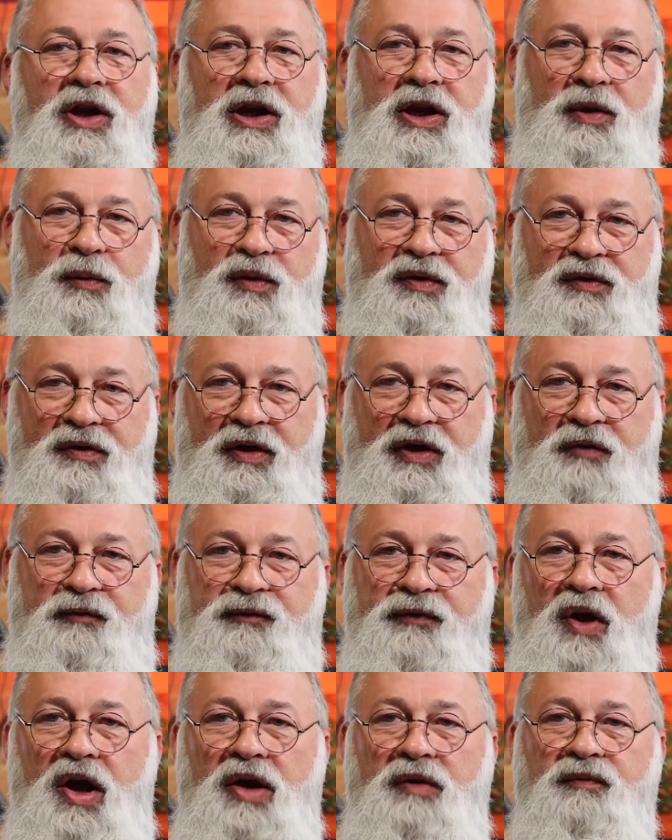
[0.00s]
It was a
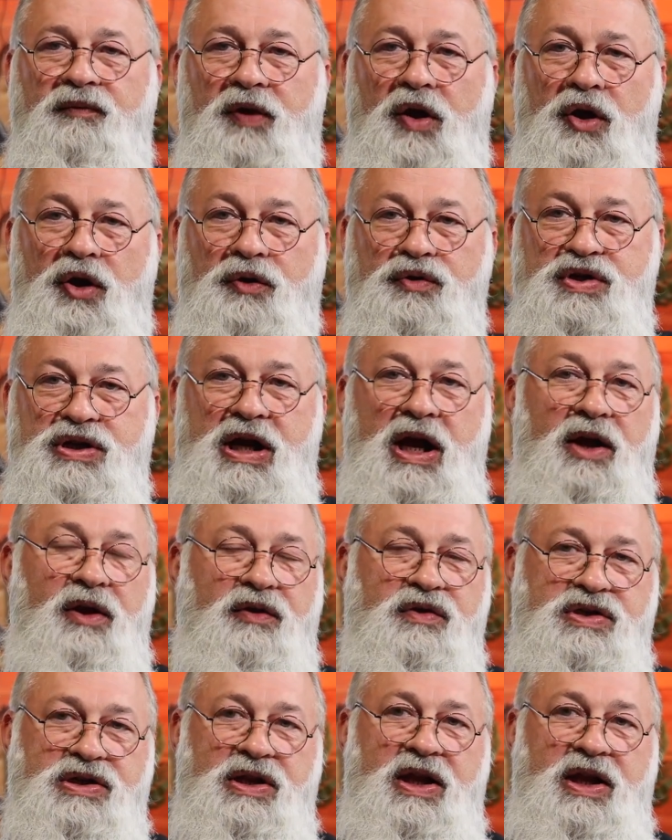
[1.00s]
fun photo challenge,